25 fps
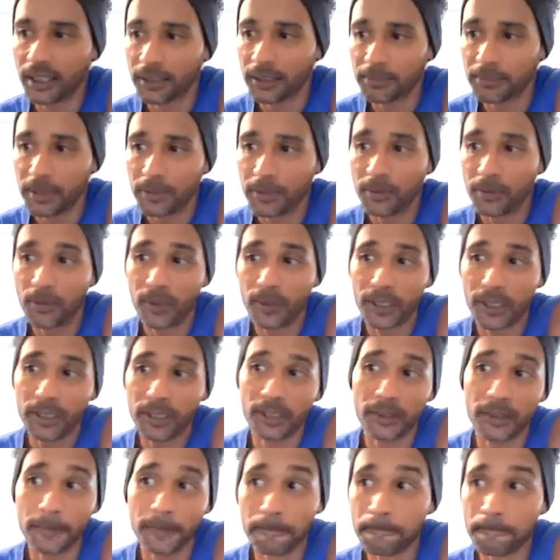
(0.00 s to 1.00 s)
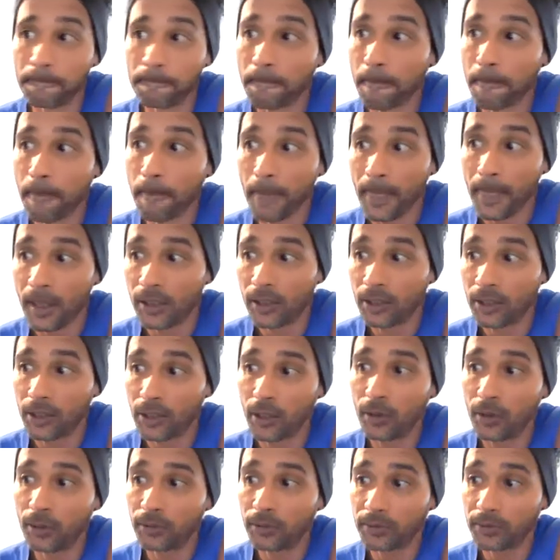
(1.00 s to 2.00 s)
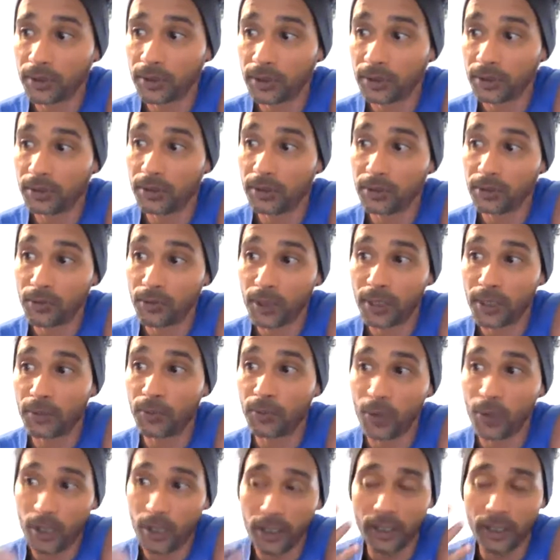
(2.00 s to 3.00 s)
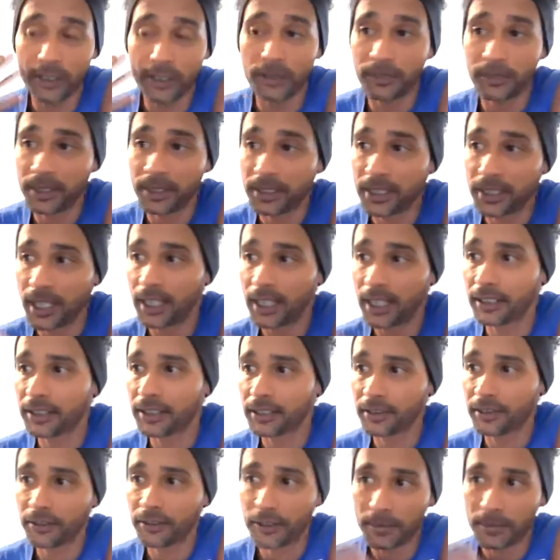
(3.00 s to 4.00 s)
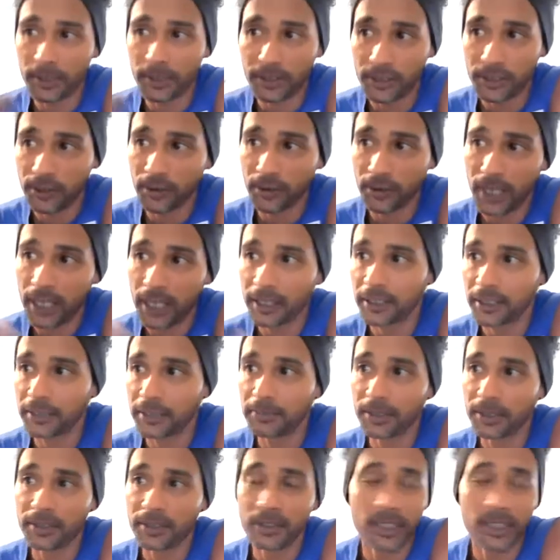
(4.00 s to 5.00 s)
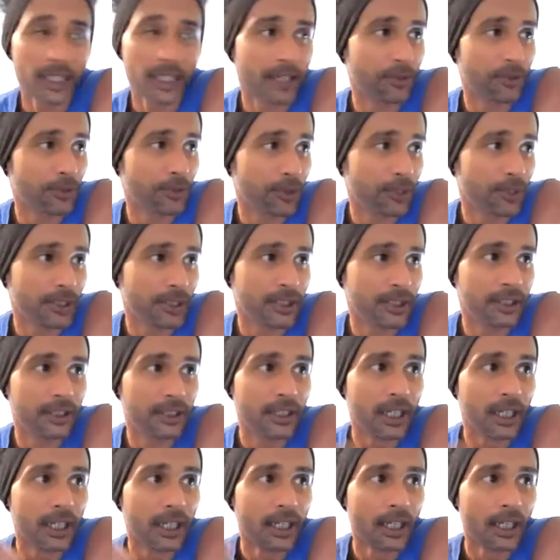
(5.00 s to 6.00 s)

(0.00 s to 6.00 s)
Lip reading: Like people want to, you know, you want to work on your mentality and your spirituality, but you can't really